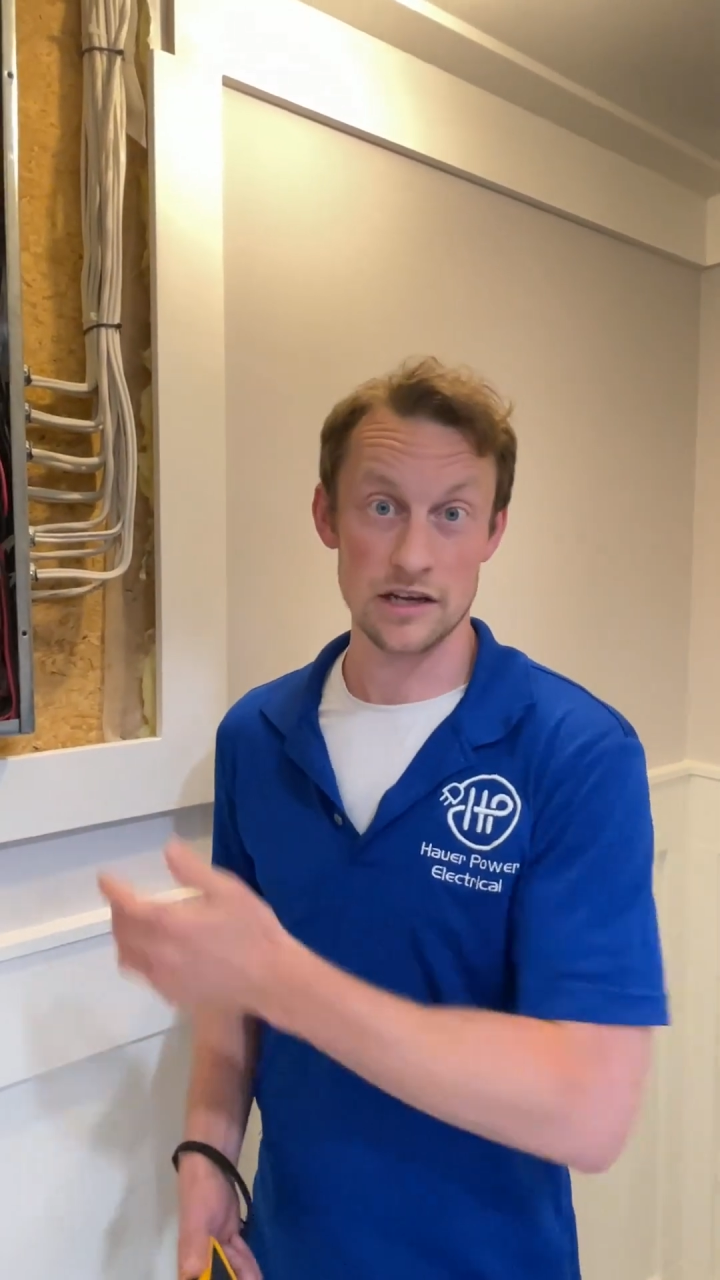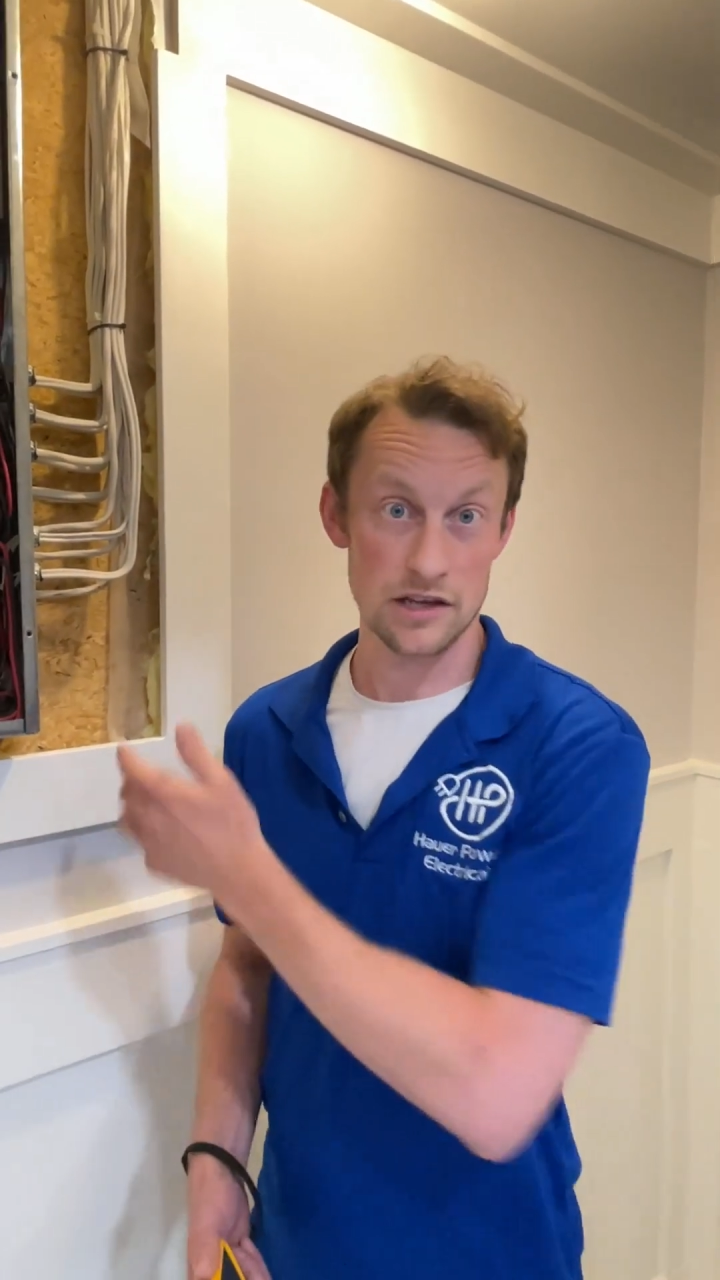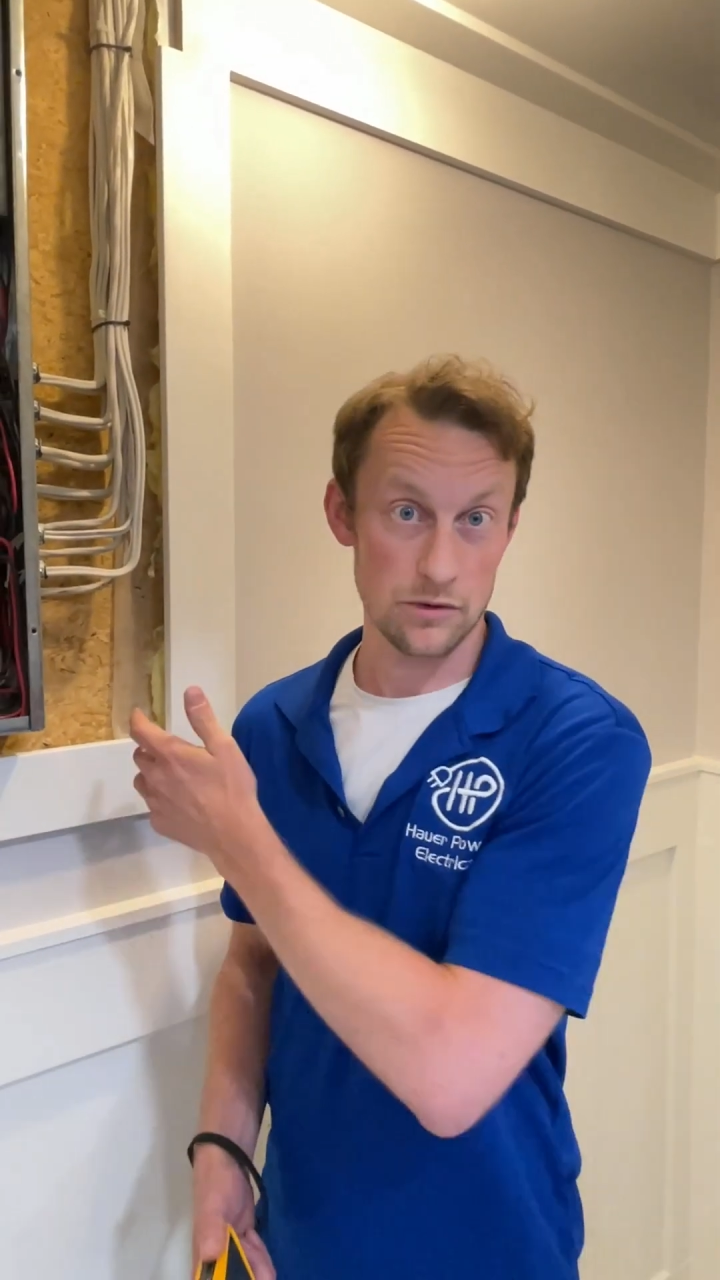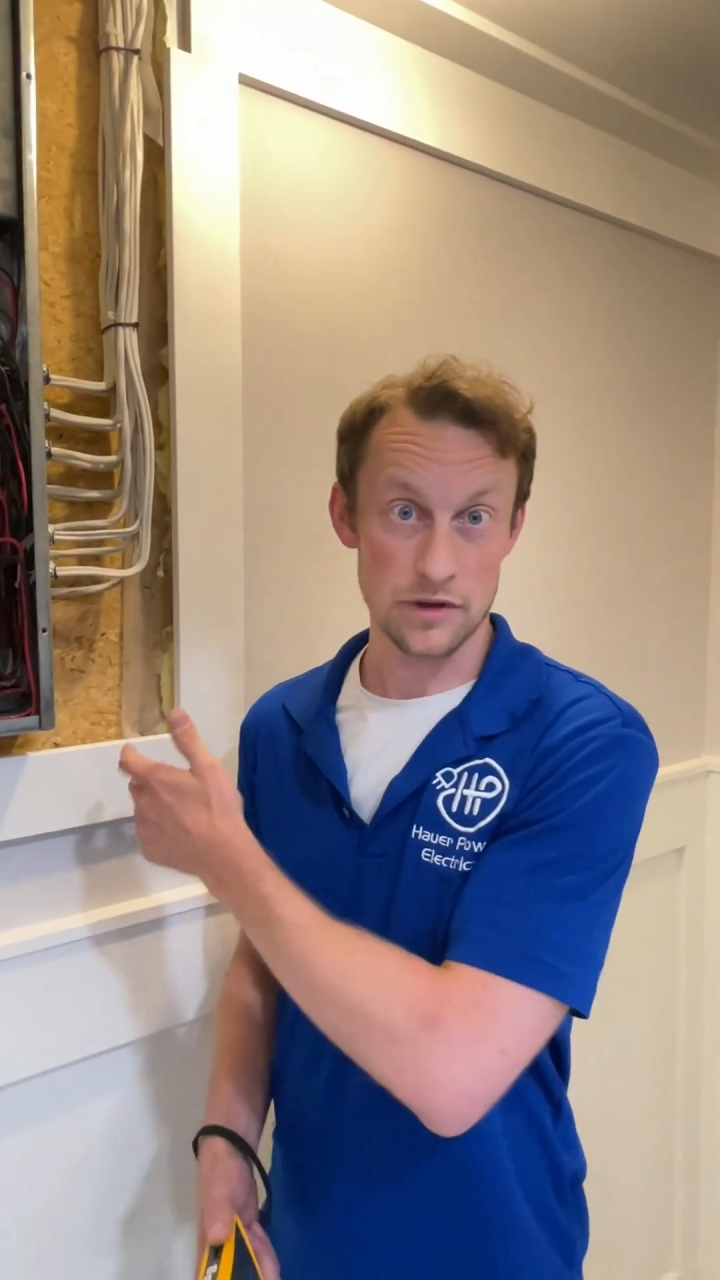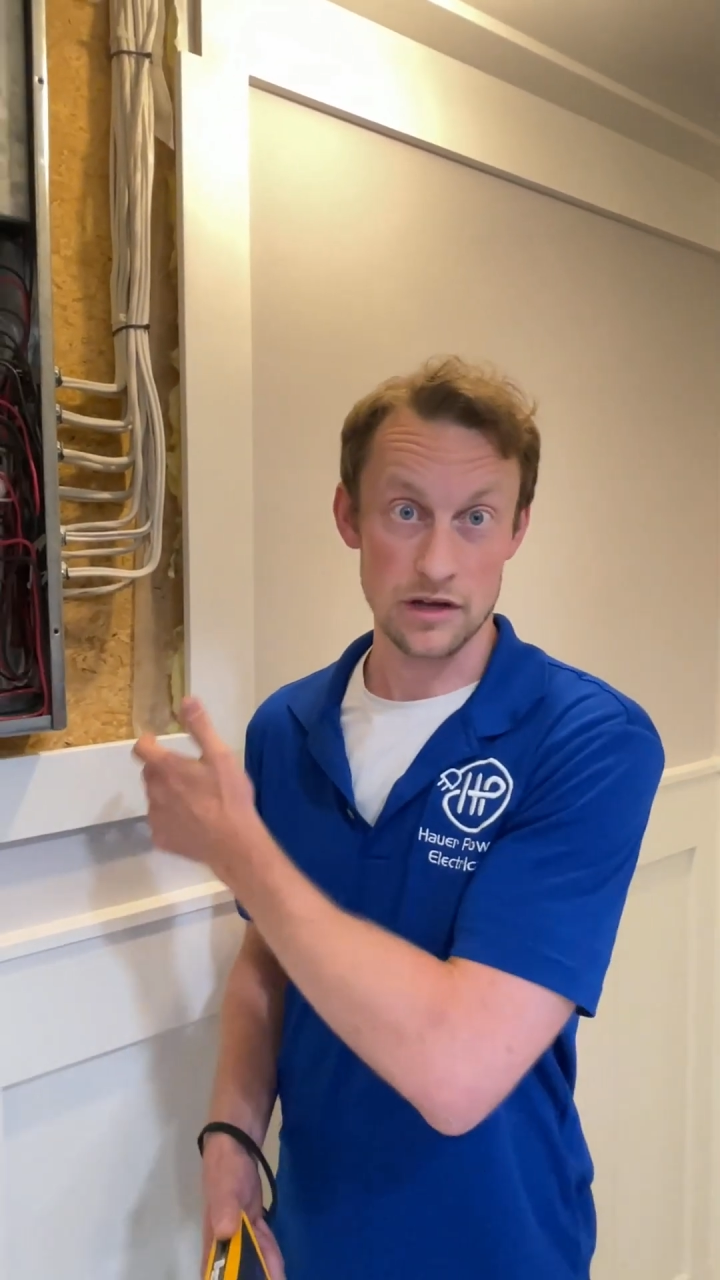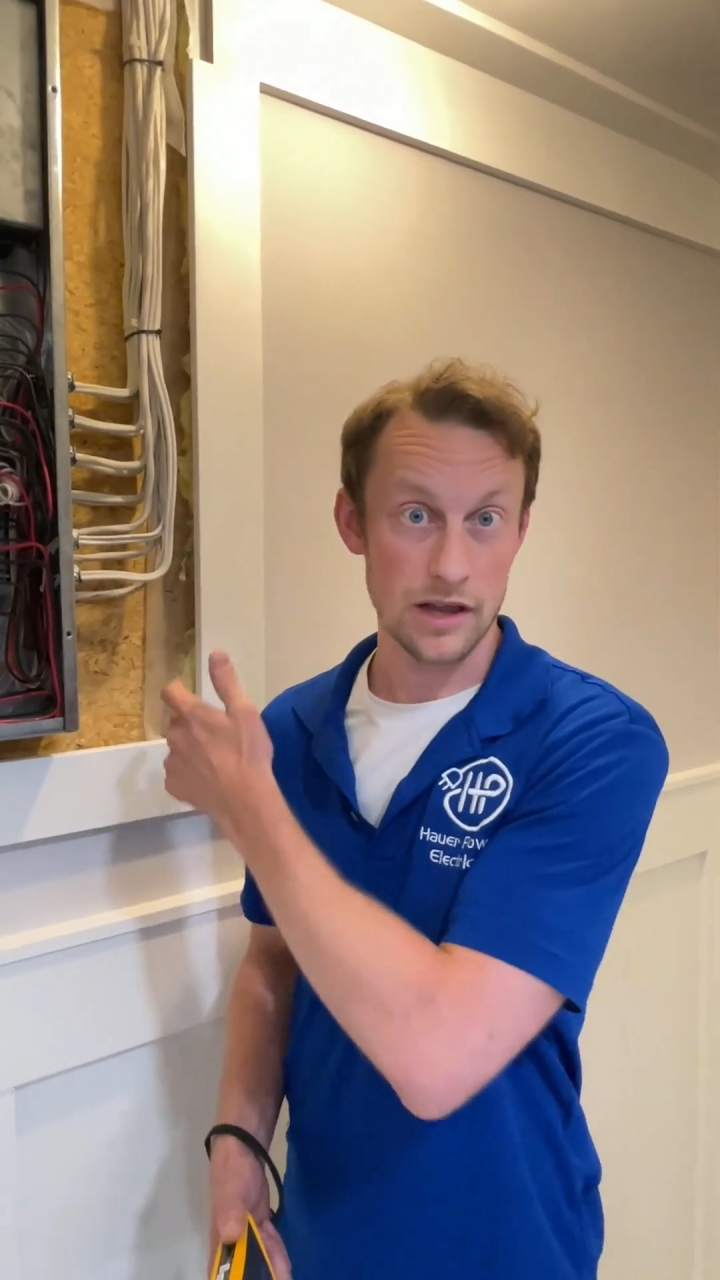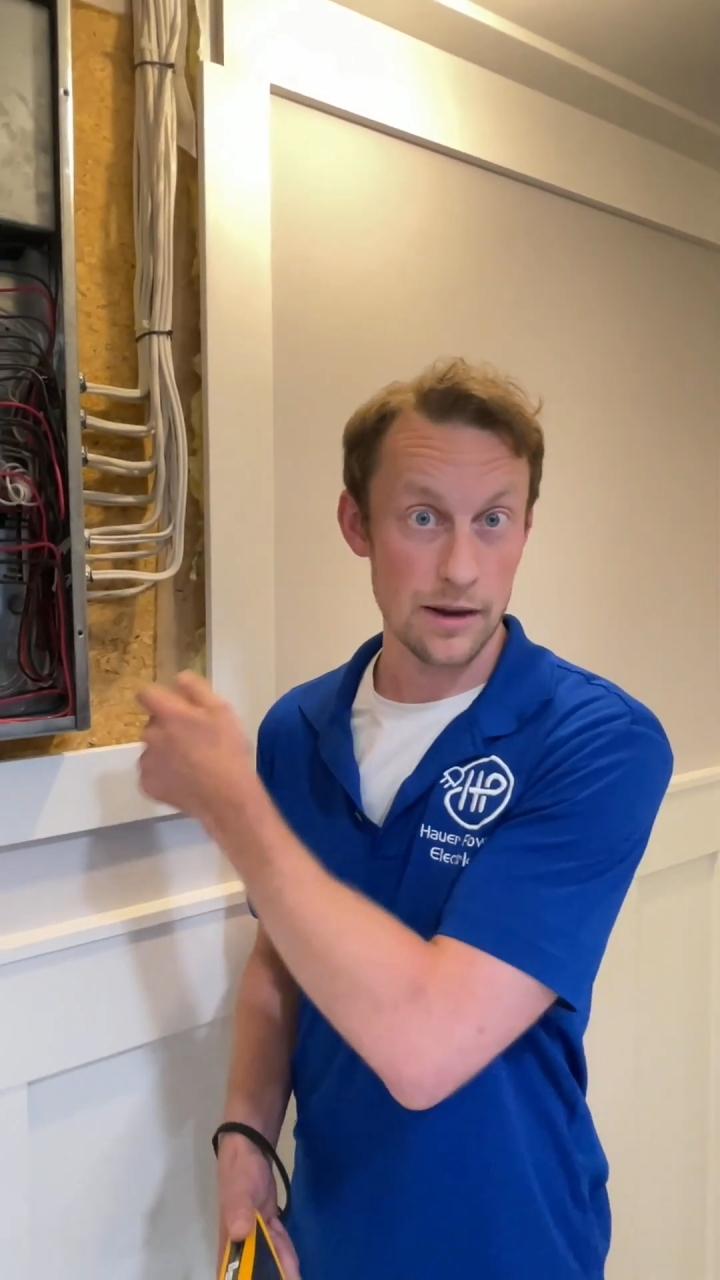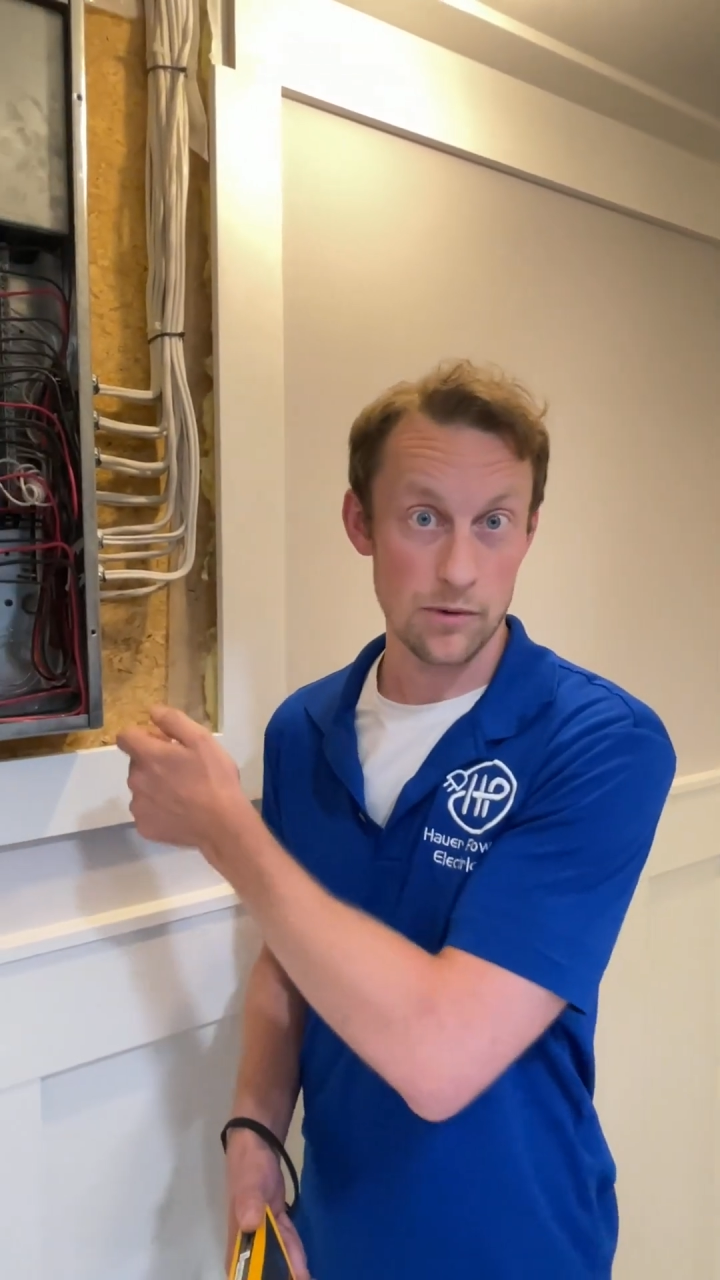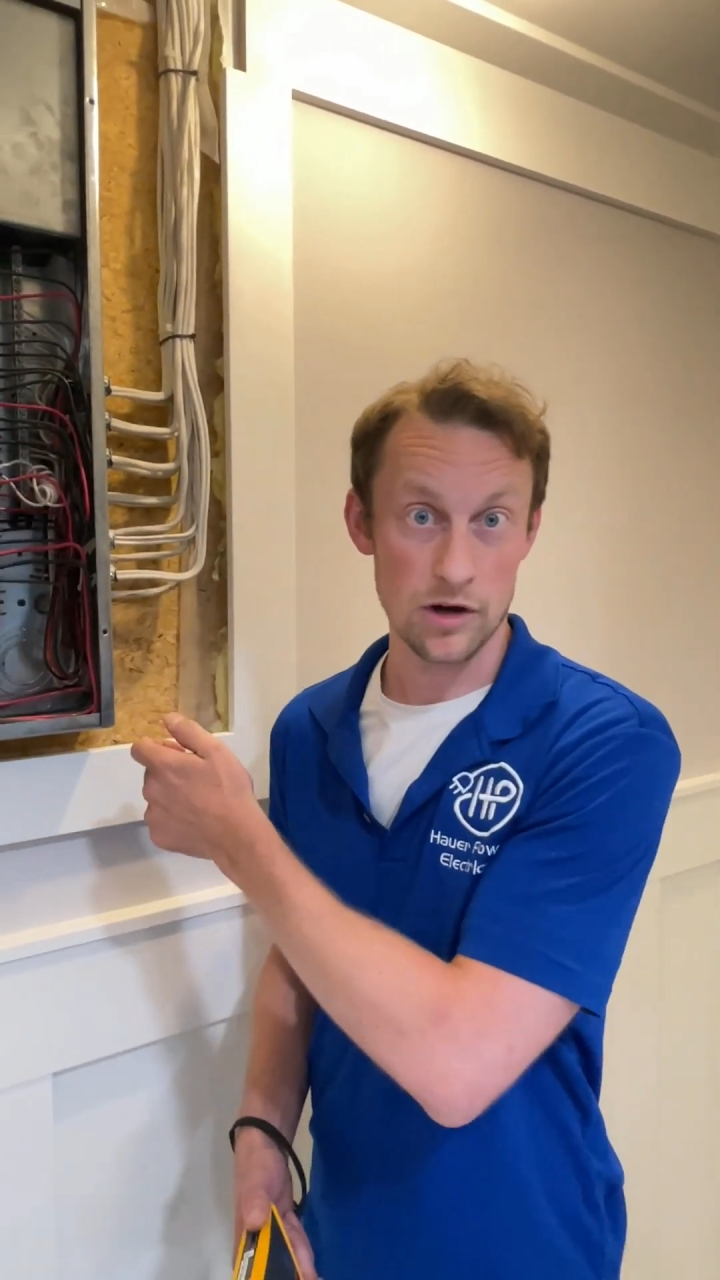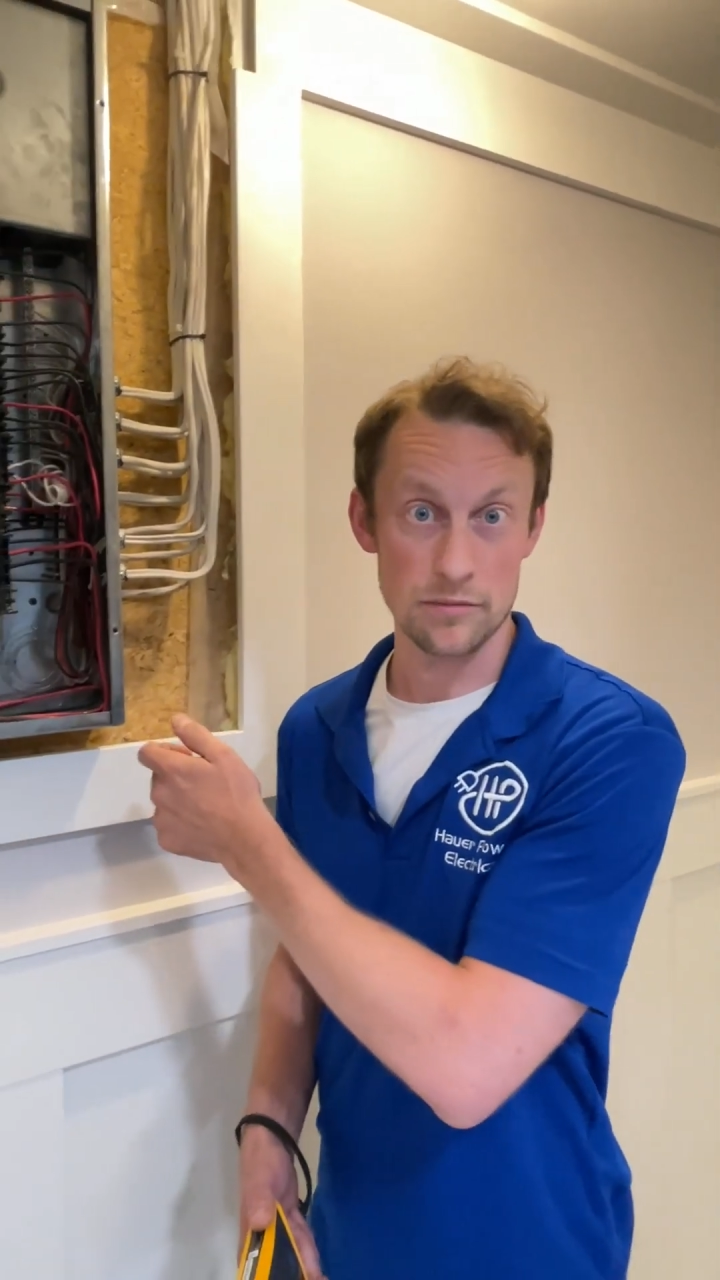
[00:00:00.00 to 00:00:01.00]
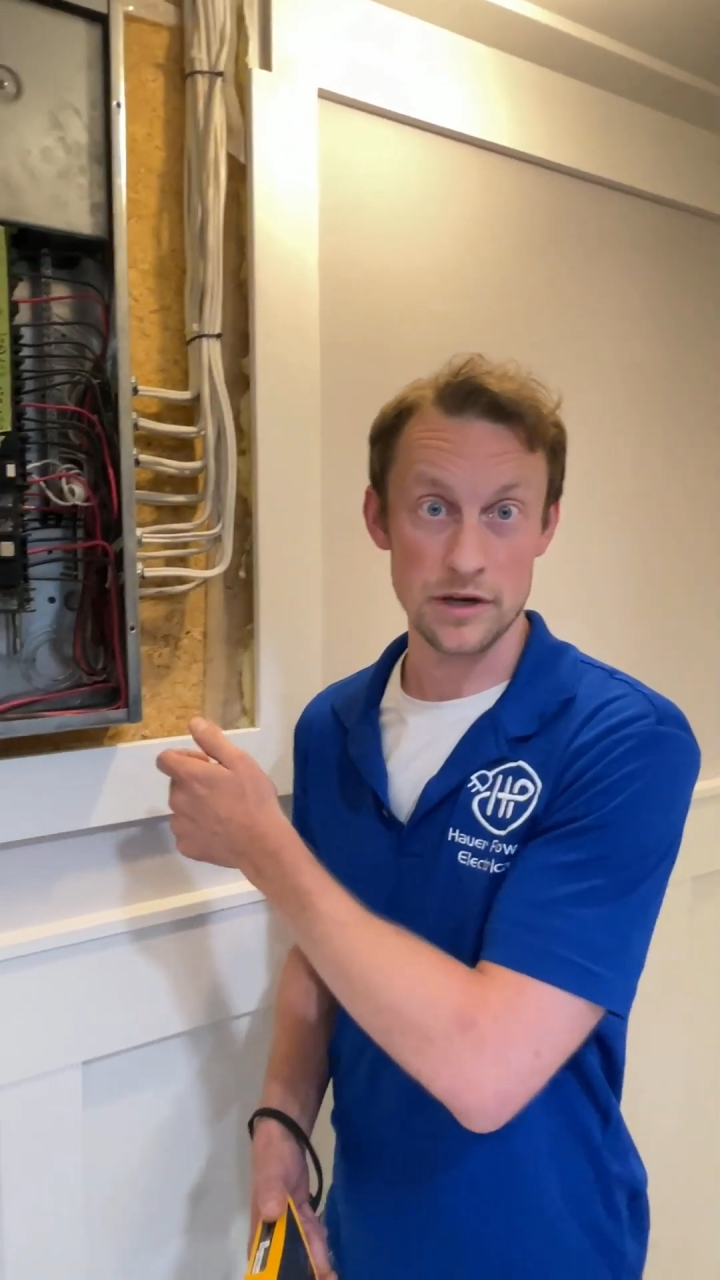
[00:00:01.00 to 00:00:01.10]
in there with a clamp-on